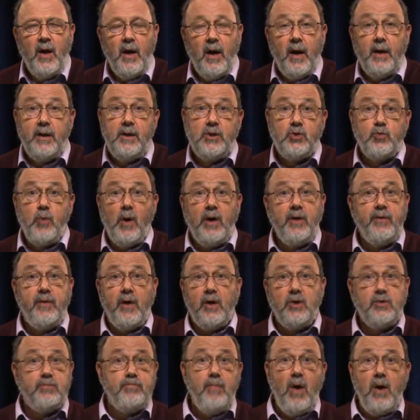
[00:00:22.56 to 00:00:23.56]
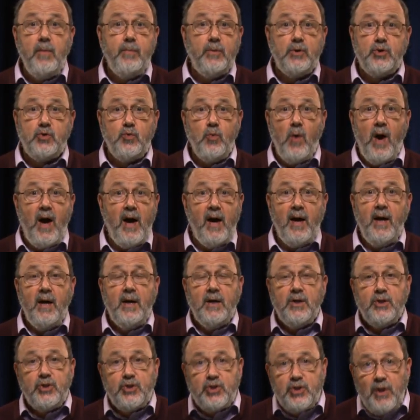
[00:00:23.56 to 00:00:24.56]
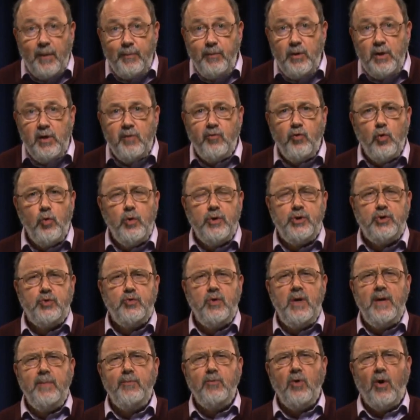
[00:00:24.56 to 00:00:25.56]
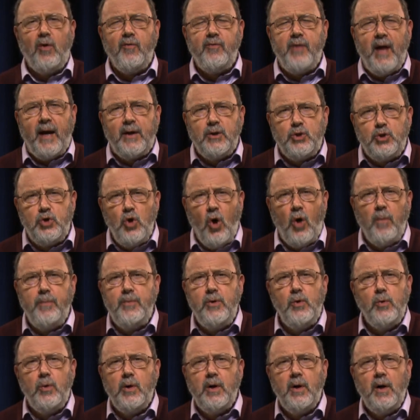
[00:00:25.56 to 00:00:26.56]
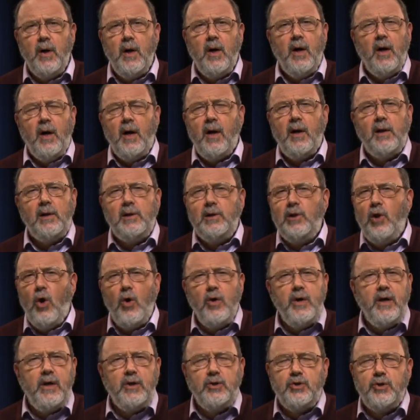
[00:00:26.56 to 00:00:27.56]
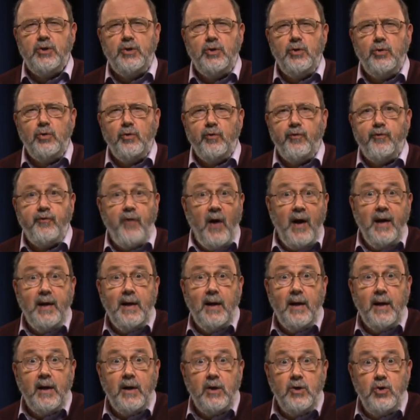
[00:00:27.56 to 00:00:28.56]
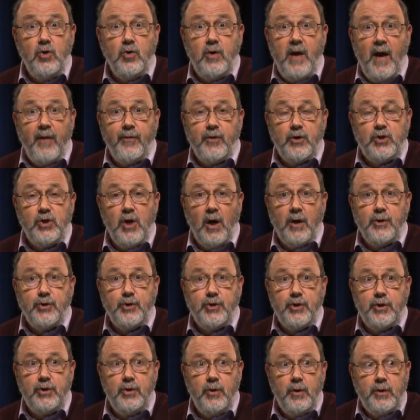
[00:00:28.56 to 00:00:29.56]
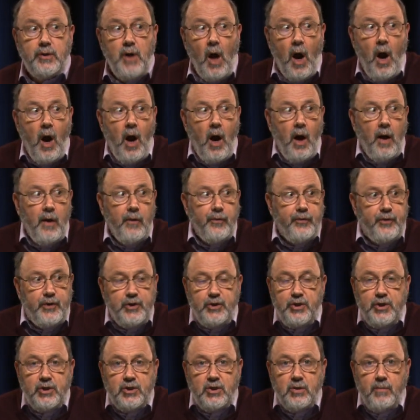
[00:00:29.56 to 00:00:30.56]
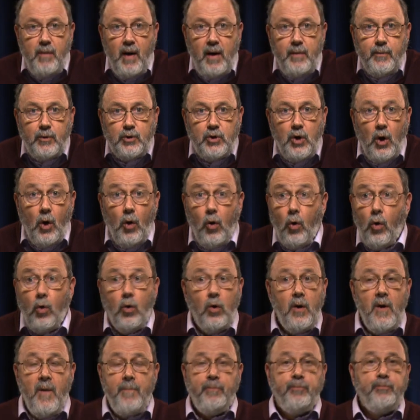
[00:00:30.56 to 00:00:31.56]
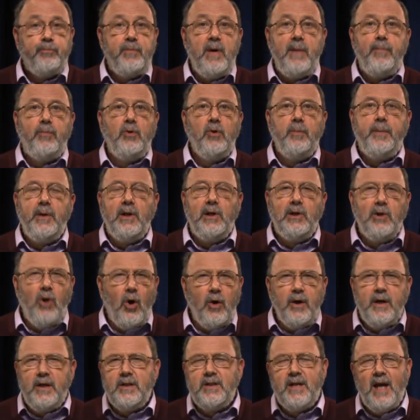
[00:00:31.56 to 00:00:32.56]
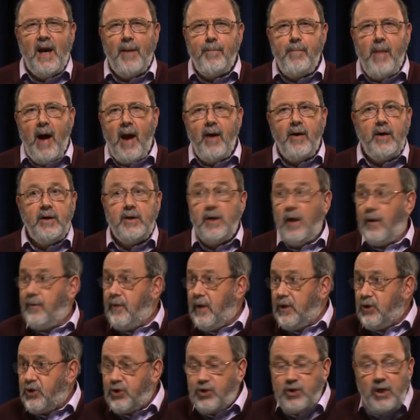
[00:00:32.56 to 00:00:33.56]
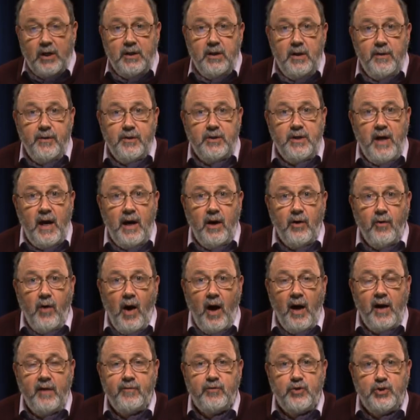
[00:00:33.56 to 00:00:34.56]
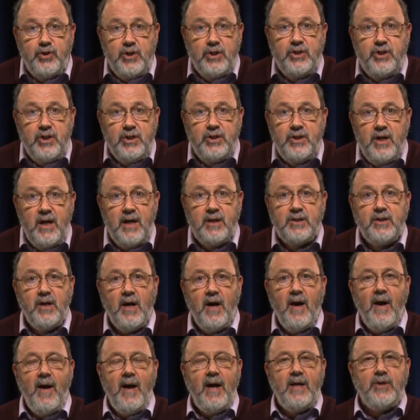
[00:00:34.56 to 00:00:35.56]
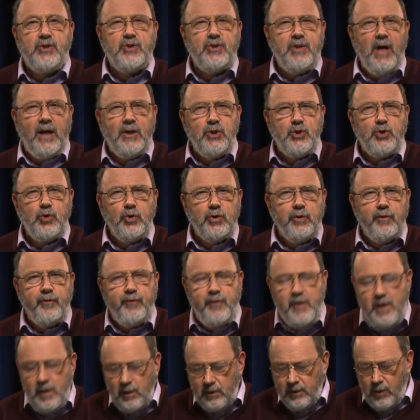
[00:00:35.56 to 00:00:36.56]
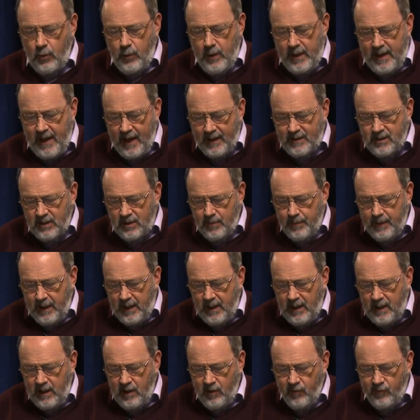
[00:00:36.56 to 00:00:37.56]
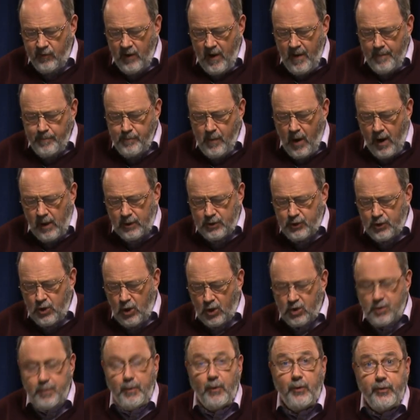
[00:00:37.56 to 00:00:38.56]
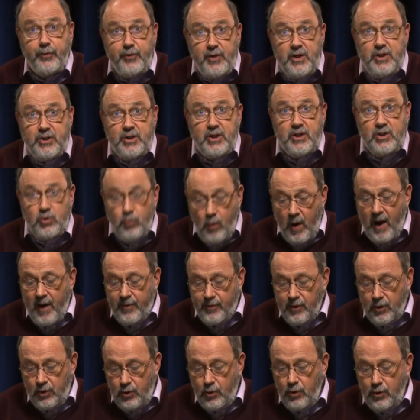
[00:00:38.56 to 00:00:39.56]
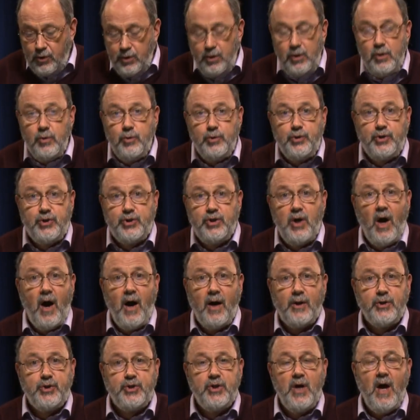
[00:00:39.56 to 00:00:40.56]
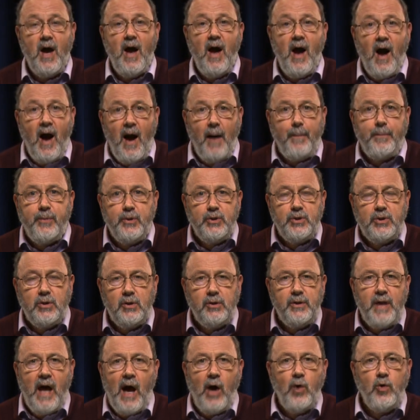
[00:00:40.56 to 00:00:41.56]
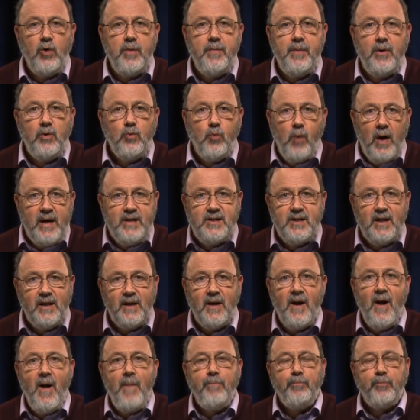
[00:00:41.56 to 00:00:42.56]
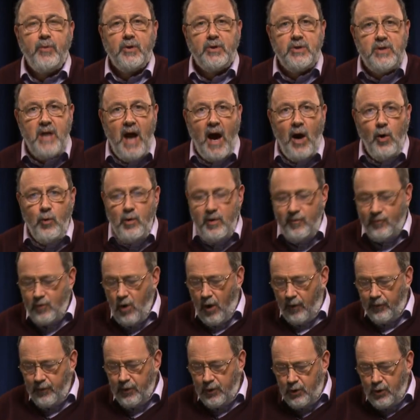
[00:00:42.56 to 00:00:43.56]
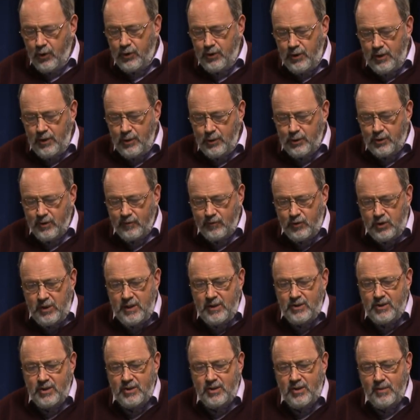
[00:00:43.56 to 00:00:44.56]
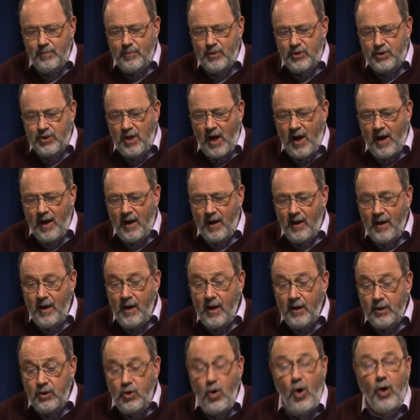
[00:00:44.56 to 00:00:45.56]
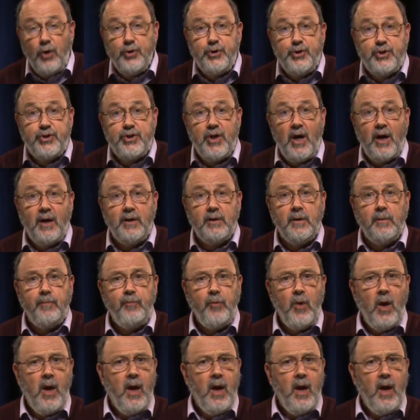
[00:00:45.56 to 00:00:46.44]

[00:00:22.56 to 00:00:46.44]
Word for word: And it's one of those moments where something you've always dreamed of, that job you were uh, longing to do, finally, you get the chance to do it this is the moment. Or people have been longing to get married and then suddenly the day arrives. This is it. It's that sort of feel that we get at the beginning of Mark's Gospel. This is where the good news starts. Up until now, we've been waiting, but now we've got the good news of Jesus the Messiah, God's Son.